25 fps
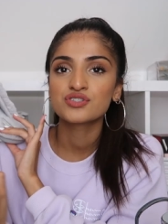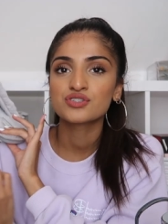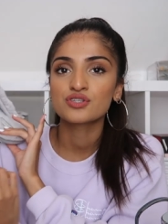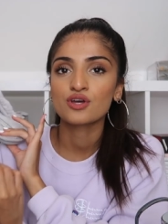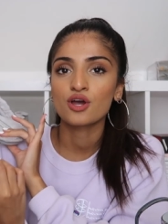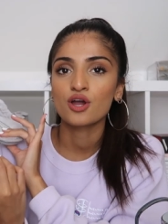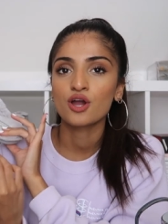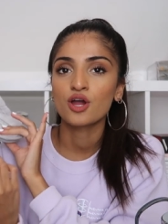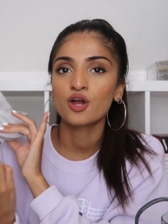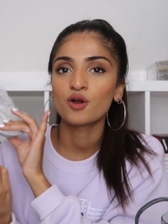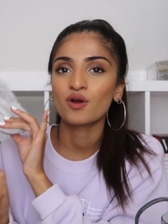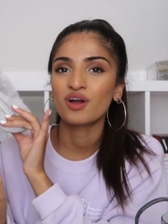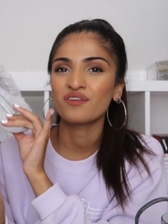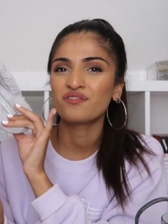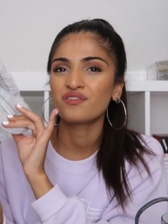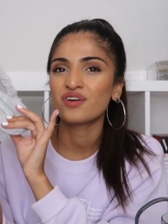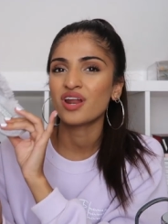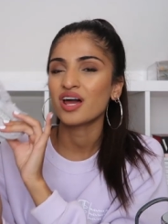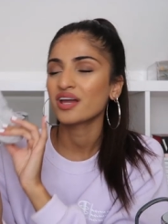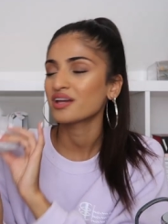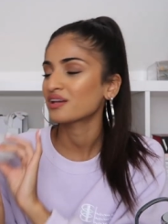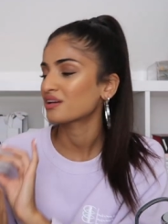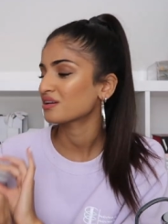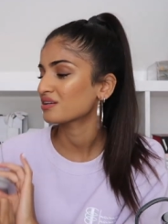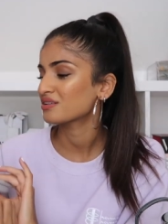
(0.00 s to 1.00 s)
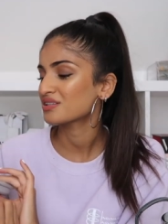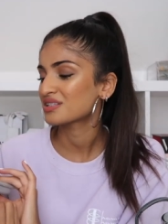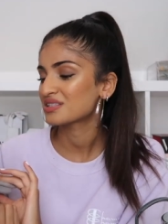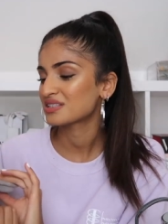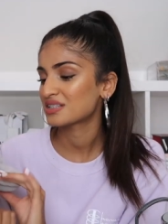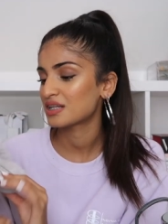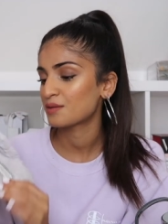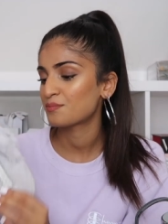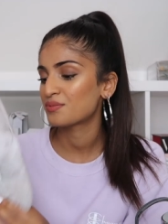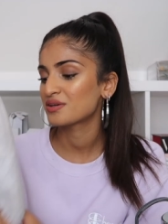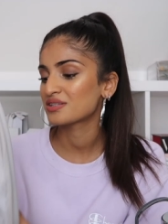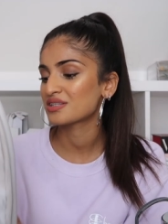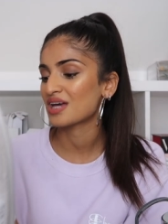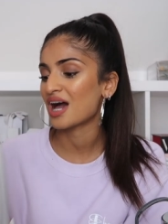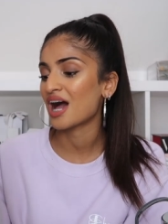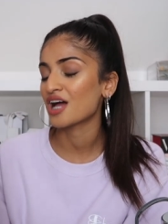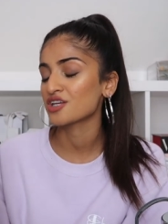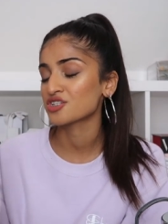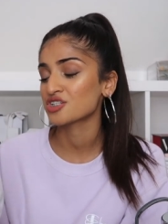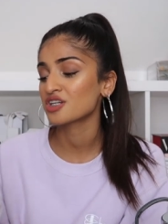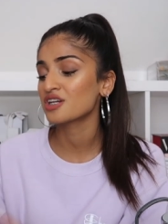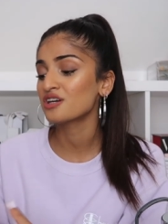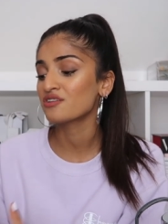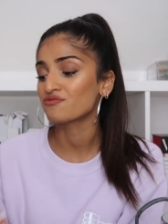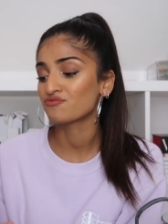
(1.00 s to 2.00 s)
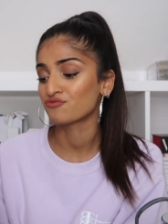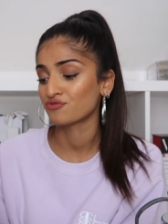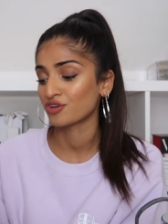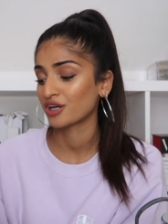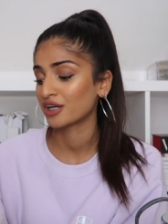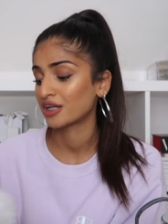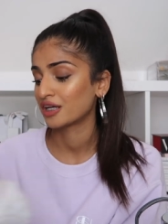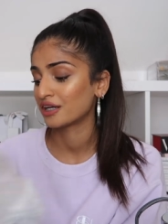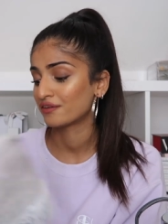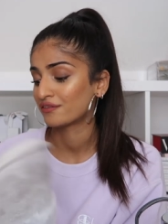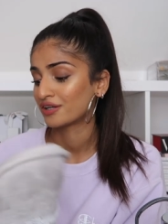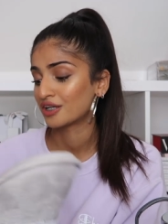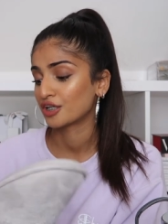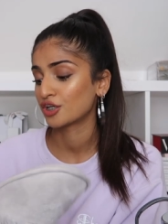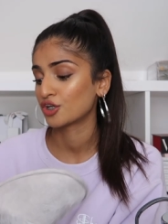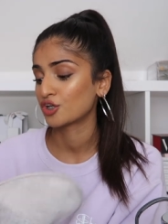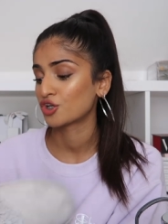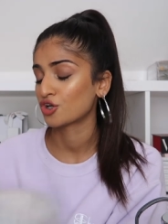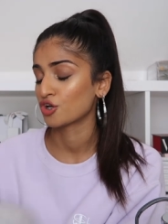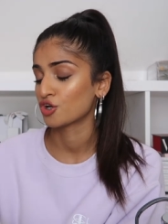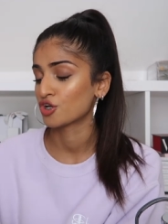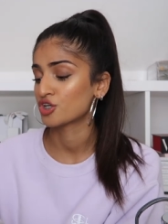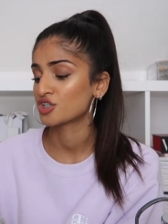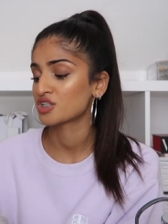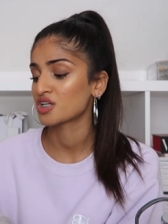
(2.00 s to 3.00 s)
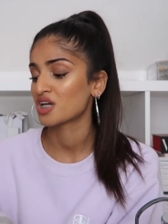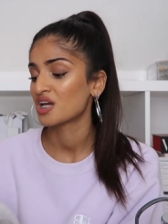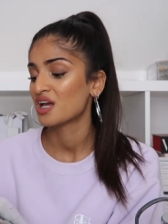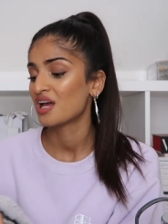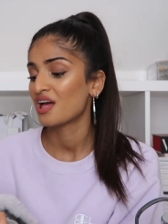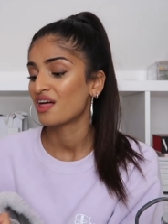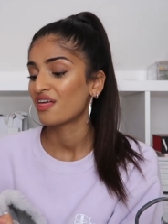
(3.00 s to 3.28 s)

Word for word: So I feel like slippers are actually a really really good